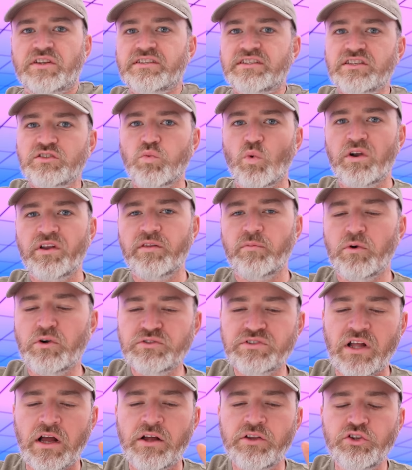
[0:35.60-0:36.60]
this is one of the
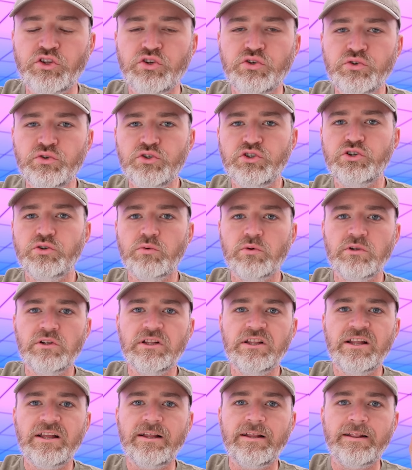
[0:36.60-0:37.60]
most
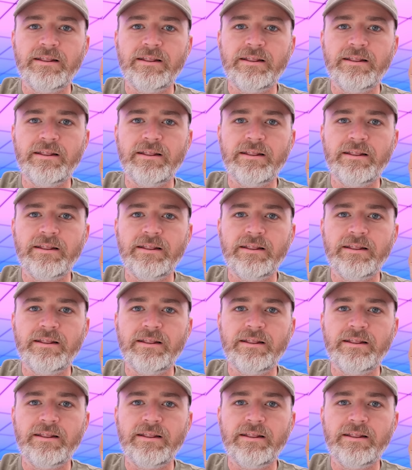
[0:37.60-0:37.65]
unusual